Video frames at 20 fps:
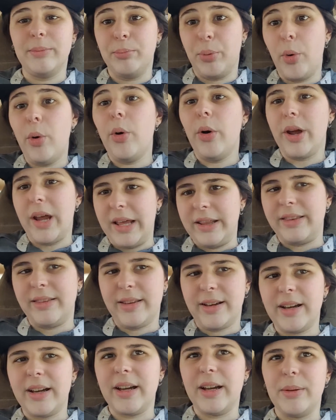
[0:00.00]
boy at the
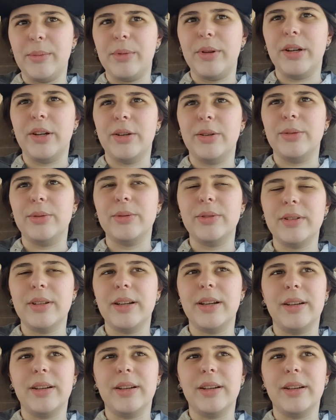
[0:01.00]
time, you know,